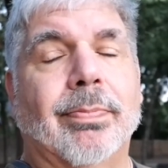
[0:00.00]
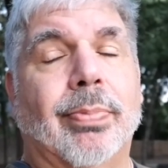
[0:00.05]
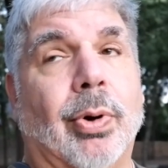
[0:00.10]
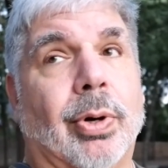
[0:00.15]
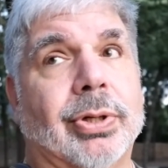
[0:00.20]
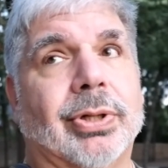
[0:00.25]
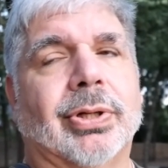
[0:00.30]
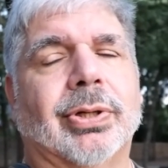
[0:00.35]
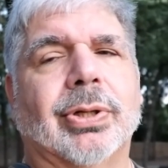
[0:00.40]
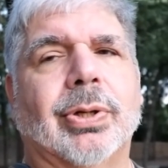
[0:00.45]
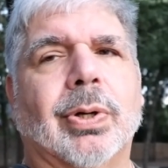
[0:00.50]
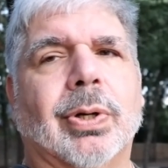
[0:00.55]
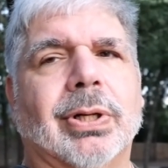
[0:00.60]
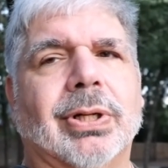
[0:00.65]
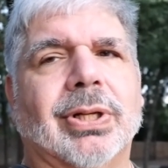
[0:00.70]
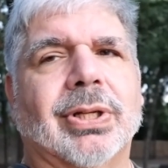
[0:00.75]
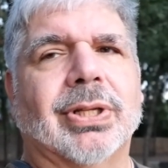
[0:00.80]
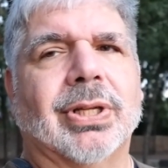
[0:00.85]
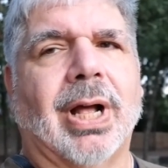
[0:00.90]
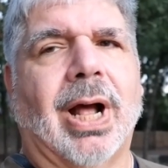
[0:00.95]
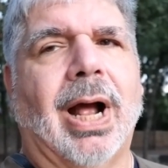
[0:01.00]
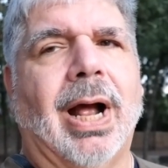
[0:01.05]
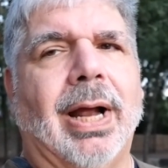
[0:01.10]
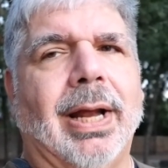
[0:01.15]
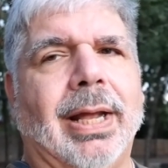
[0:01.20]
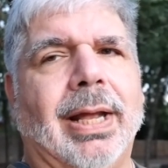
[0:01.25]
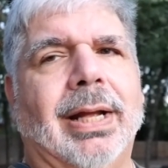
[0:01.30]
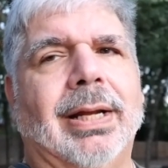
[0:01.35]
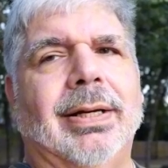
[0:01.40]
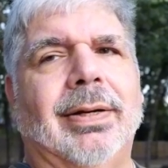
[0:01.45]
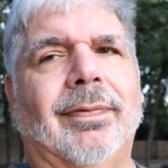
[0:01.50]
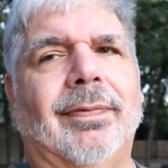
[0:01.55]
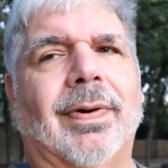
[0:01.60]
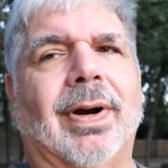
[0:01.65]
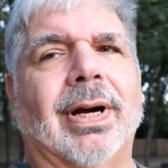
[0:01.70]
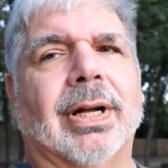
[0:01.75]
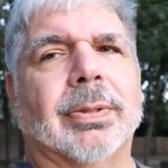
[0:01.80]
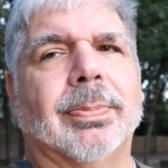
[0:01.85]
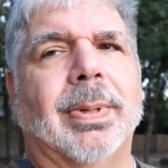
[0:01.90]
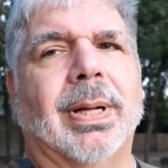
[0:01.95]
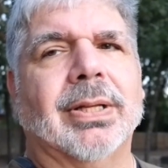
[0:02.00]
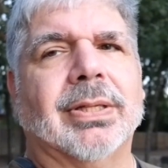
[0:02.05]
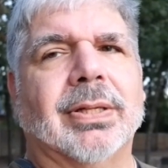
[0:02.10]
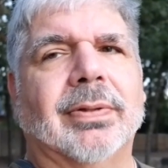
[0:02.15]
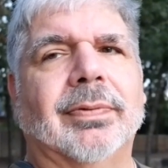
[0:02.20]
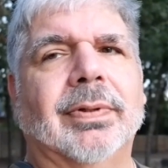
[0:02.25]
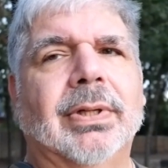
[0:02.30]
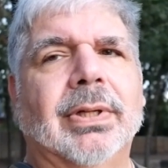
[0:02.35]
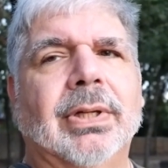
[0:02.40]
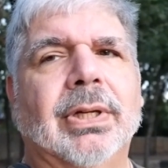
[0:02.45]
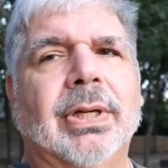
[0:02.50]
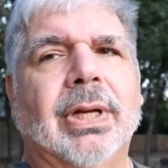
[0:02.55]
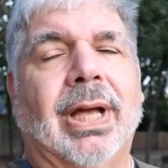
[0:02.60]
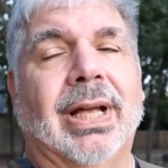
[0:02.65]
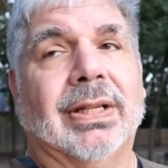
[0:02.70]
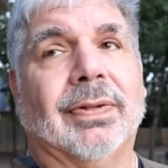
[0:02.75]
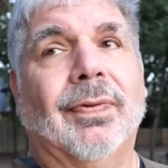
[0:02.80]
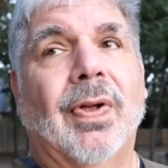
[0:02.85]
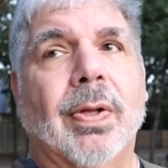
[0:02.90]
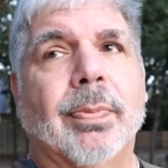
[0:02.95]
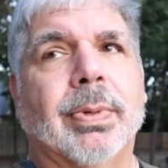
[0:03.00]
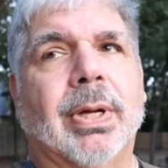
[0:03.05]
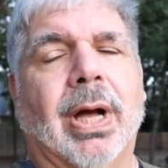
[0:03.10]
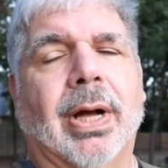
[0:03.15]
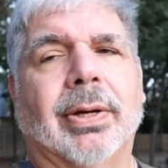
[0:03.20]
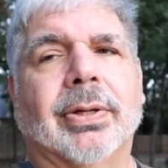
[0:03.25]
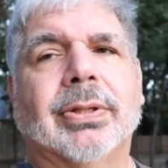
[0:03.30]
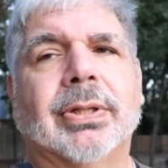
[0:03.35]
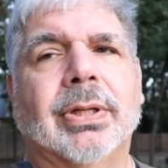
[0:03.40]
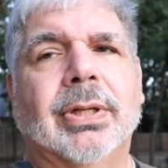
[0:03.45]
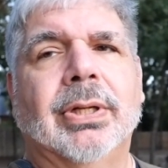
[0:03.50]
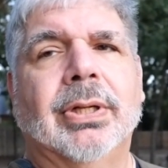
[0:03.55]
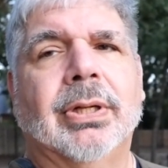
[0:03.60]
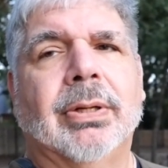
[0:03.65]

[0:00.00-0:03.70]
Portra, of course, is the high-end and very expensive as film goes.